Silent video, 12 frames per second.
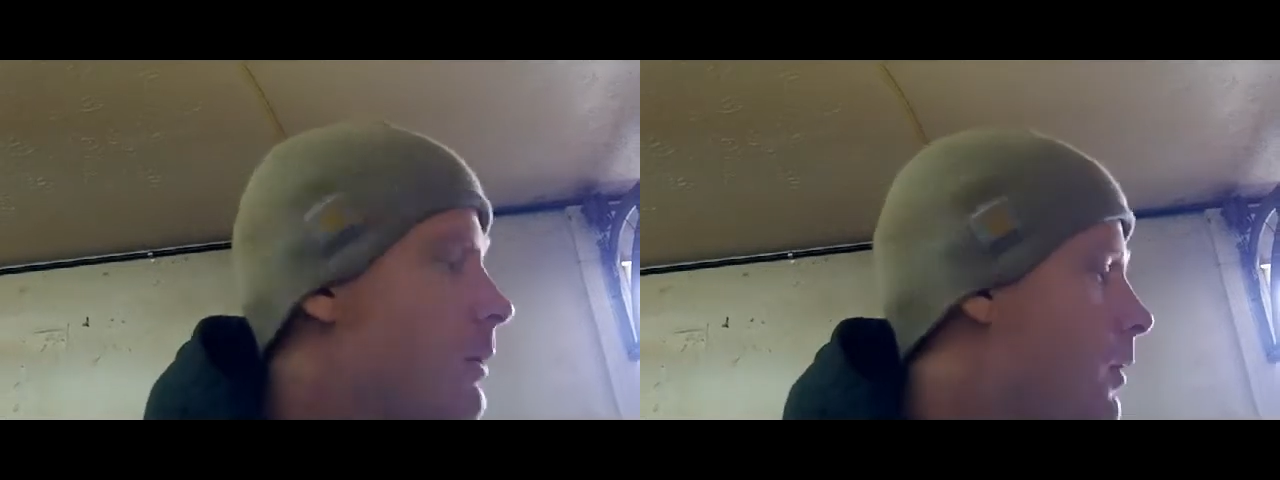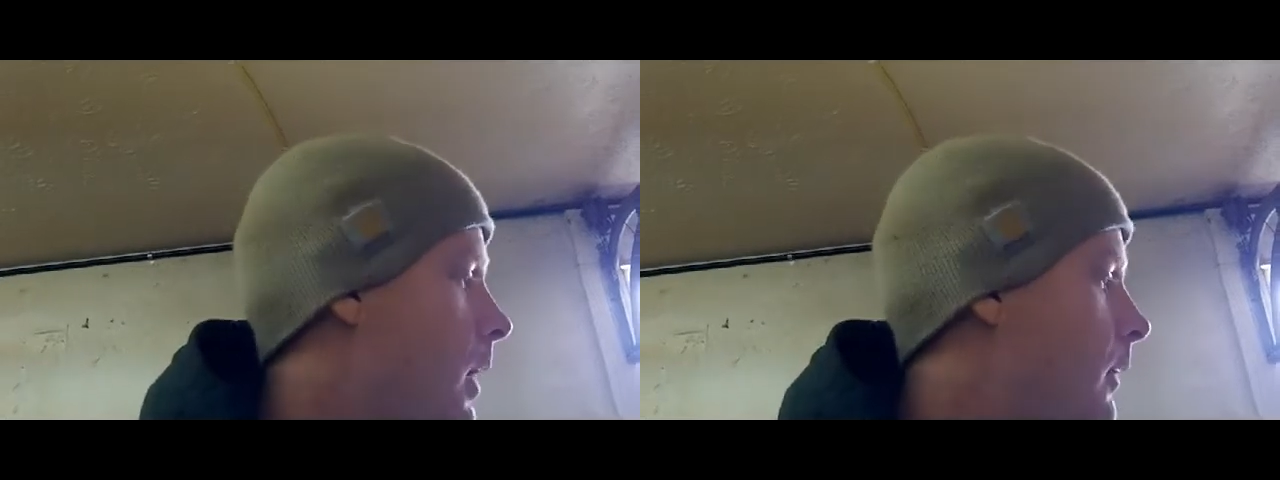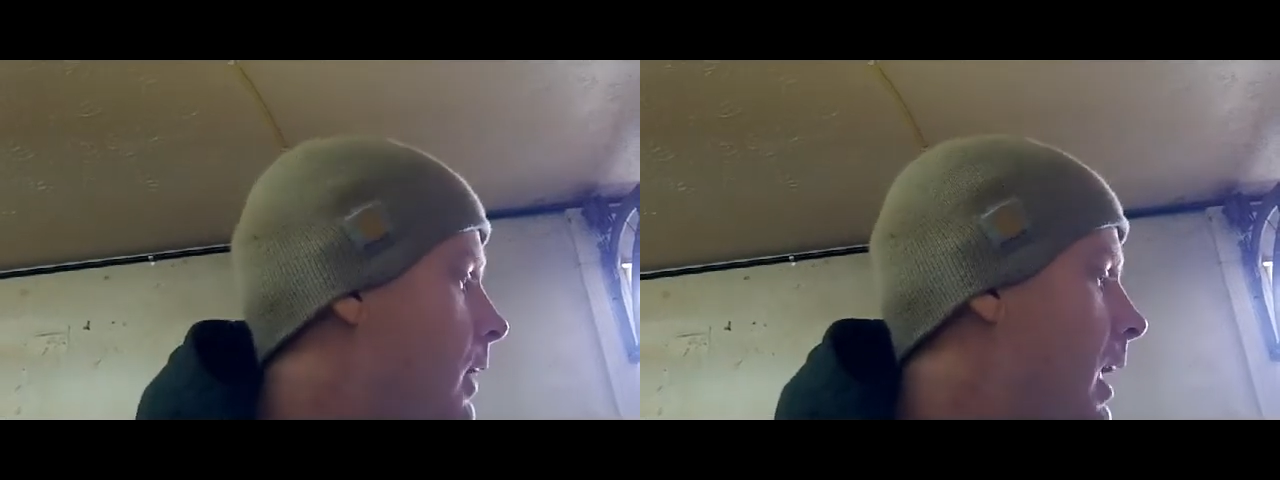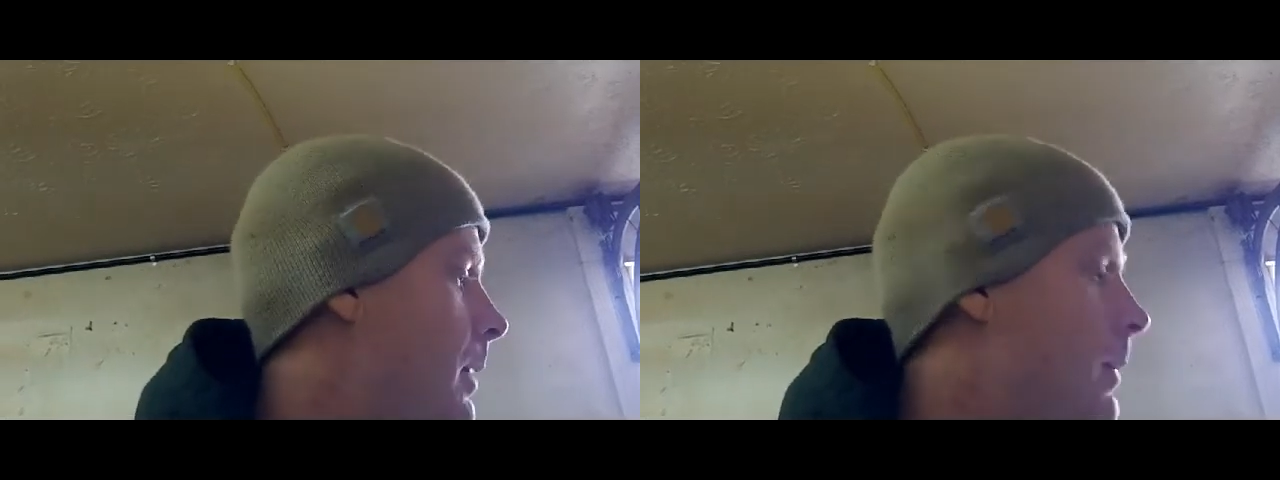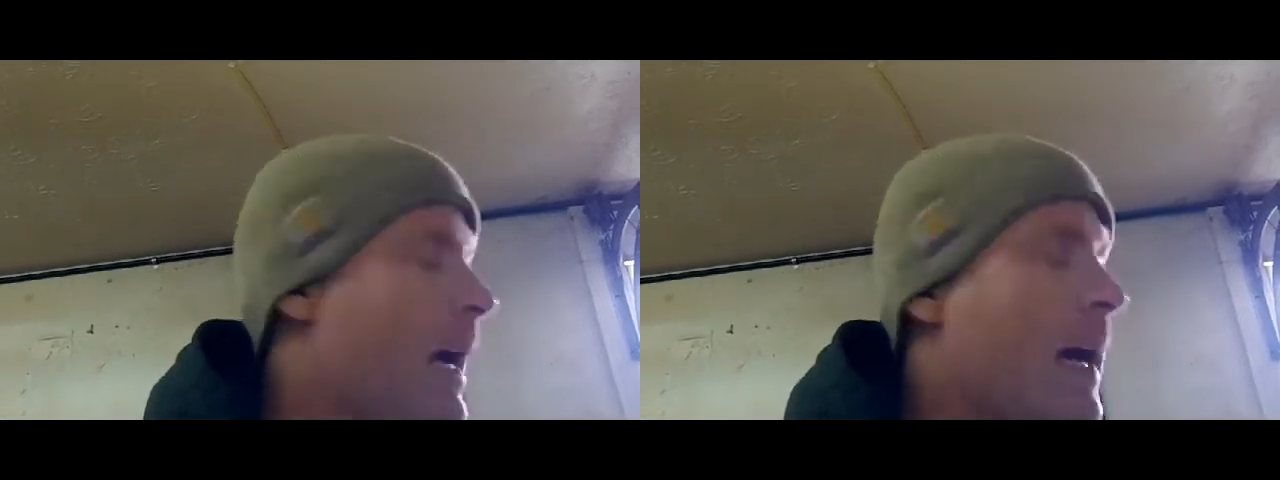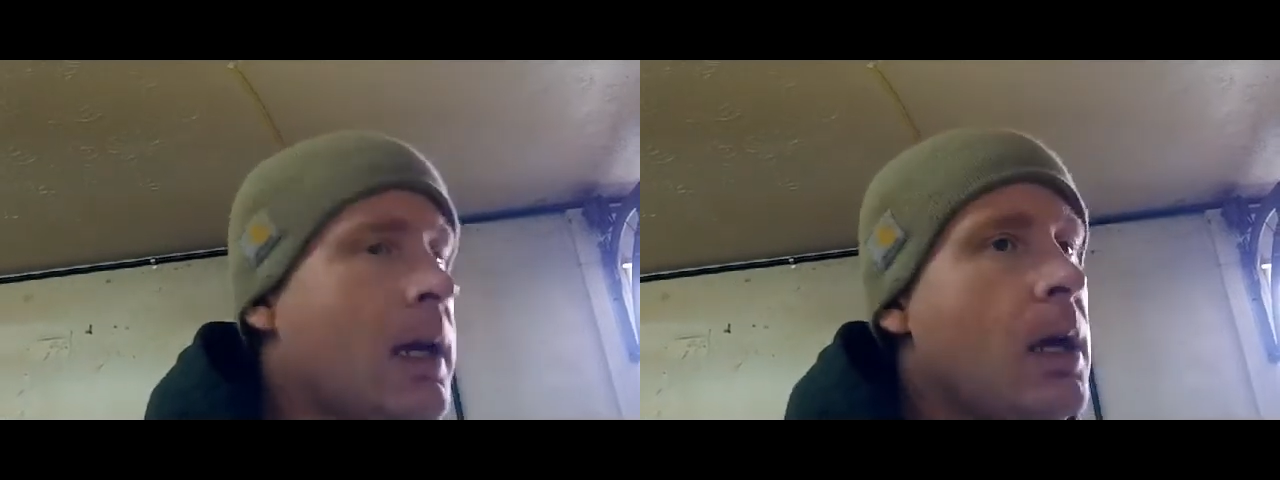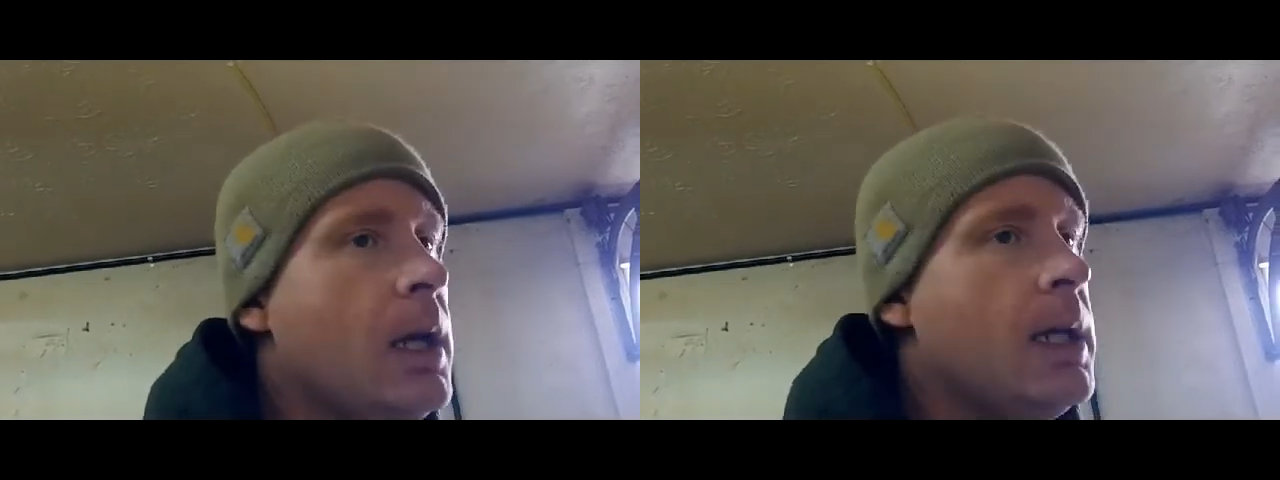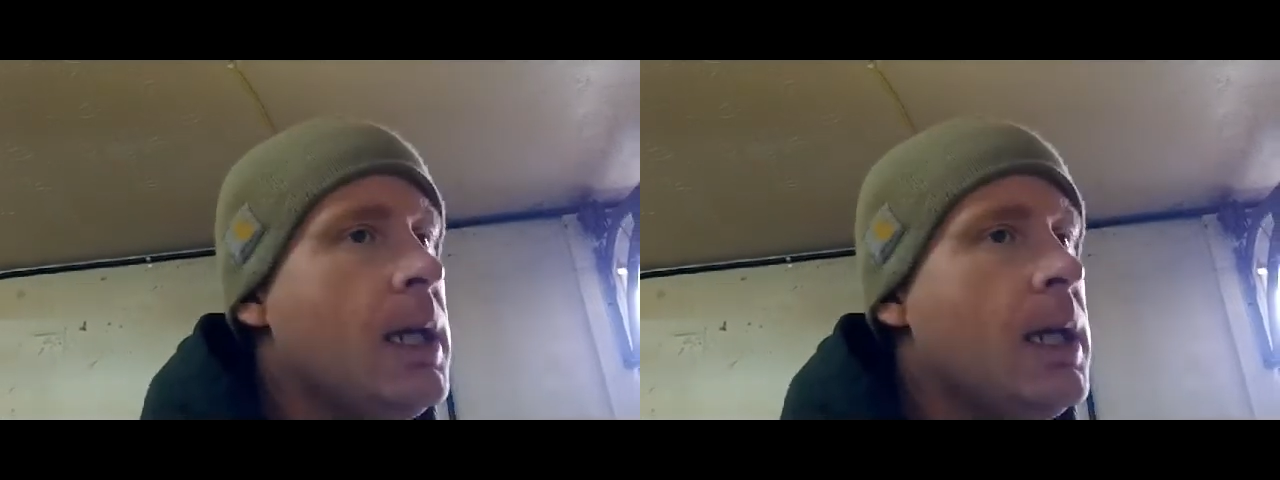So I've got it back on,